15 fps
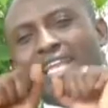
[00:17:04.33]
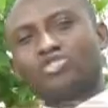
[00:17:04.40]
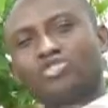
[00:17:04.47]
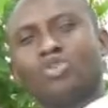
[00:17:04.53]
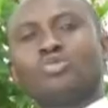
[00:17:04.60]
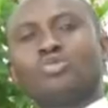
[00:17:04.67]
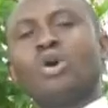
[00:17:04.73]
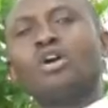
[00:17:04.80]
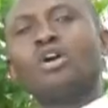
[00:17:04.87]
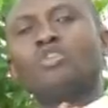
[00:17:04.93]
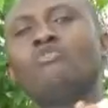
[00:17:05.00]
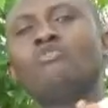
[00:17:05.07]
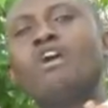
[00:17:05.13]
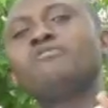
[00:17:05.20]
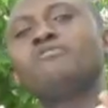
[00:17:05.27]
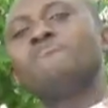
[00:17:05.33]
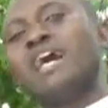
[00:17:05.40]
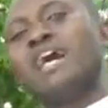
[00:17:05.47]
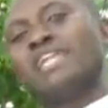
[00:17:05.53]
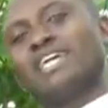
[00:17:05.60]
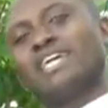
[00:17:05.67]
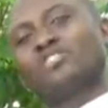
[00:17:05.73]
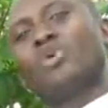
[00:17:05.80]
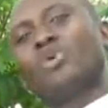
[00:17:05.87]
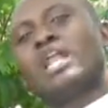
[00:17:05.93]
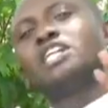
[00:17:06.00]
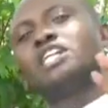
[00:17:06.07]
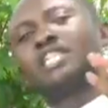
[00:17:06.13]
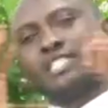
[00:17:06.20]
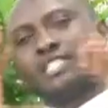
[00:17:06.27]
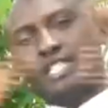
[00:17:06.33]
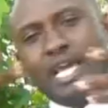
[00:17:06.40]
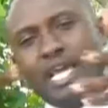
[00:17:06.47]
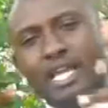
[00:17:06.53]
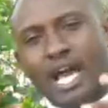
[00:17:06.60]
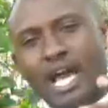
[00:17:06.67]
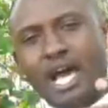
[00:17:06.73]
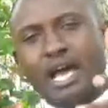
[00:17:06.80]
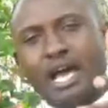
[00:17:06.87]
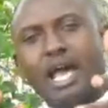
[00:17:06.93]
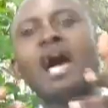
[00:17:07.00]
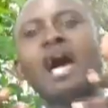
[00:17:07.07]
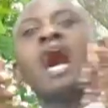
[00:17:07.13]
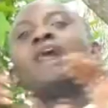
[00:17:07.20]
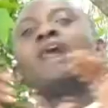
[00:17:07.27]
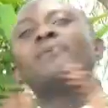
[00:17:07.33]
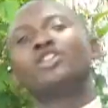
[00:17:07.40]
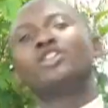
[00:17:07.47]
n'ubanye Imana yatoranije kera Abayuda.